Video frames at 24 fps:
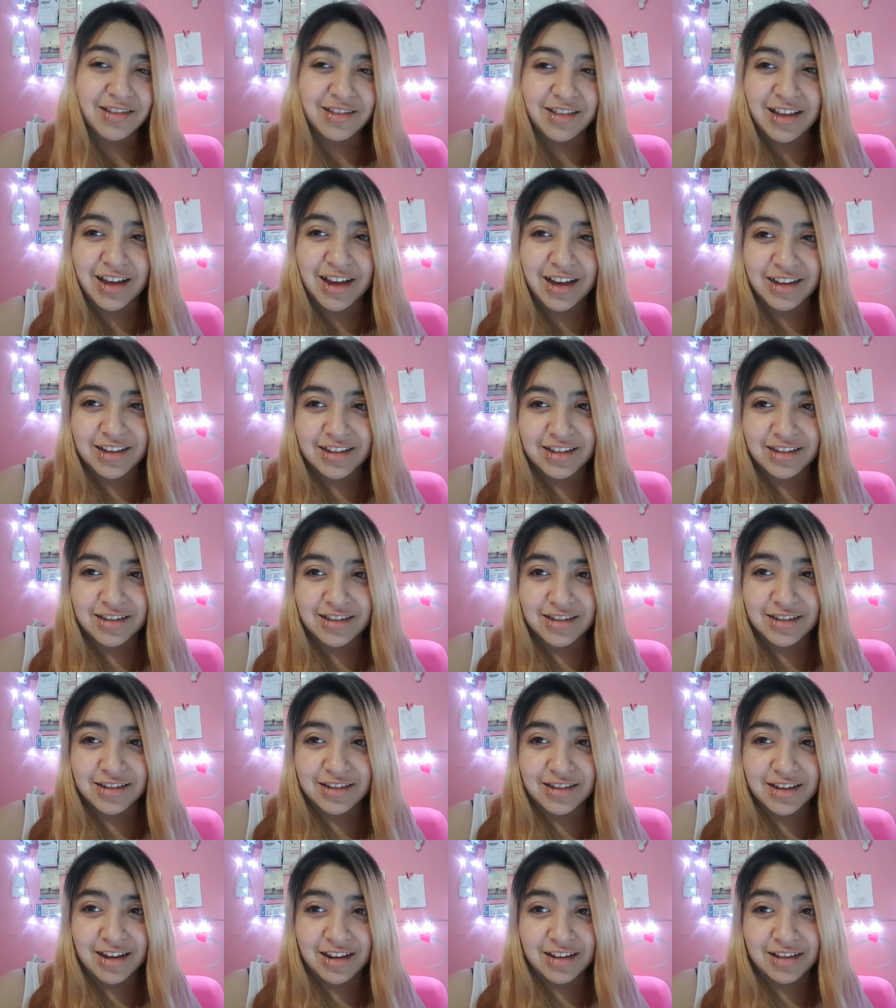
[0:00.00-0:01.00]
liked
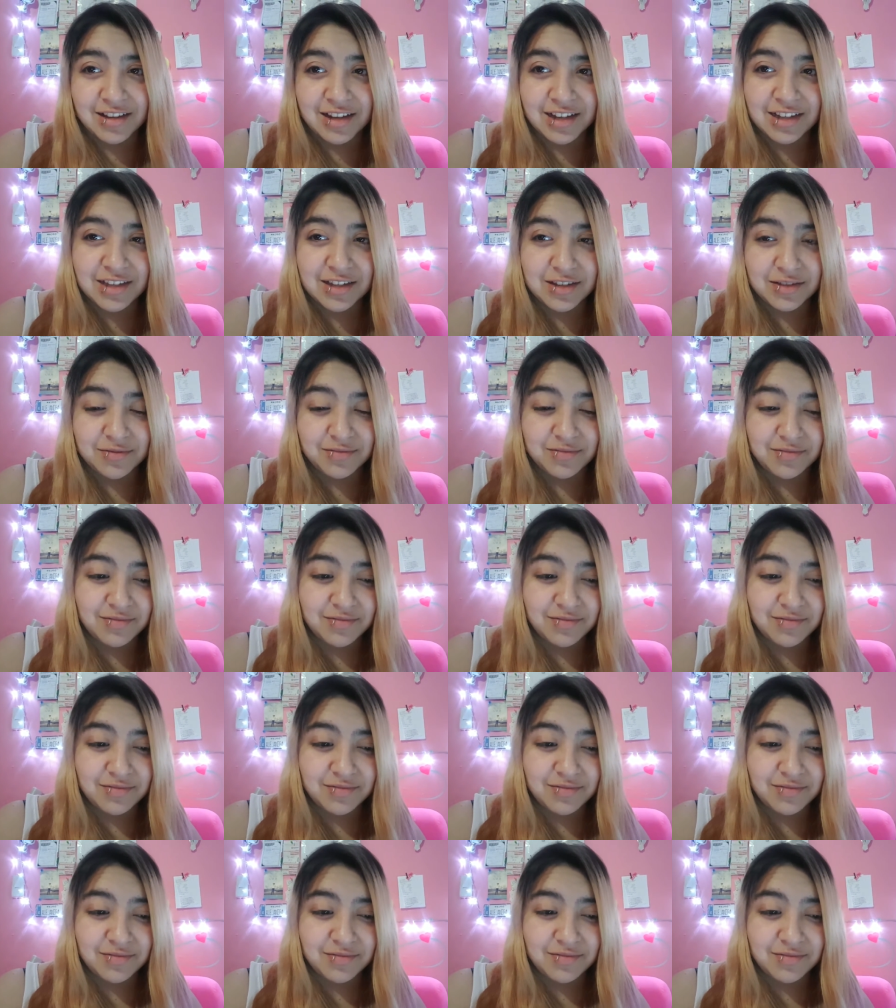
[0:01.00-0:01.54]
a lot